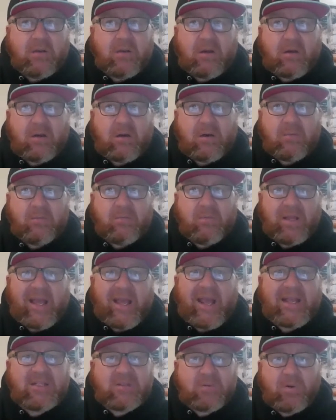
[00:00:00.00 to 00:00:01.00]
um,
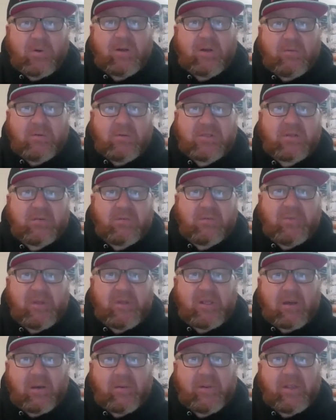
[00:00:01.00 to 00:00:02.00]
liked what it was
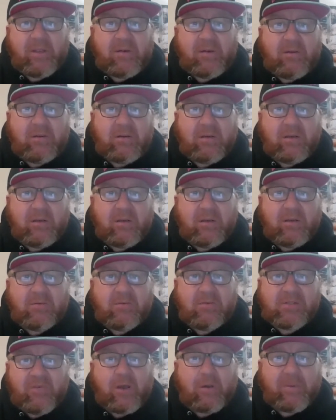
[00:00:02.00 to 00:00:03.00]
becoming. It
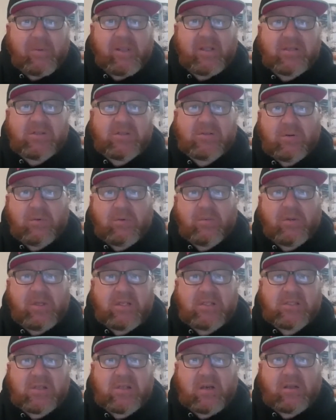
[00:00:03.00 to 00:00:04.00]
was developing into a
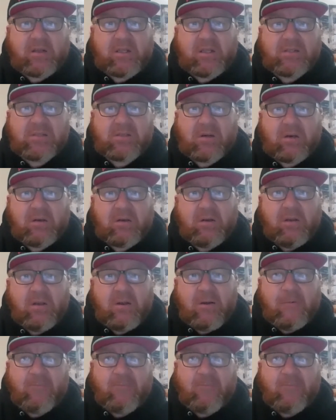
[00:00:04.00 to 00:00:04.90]
really solid song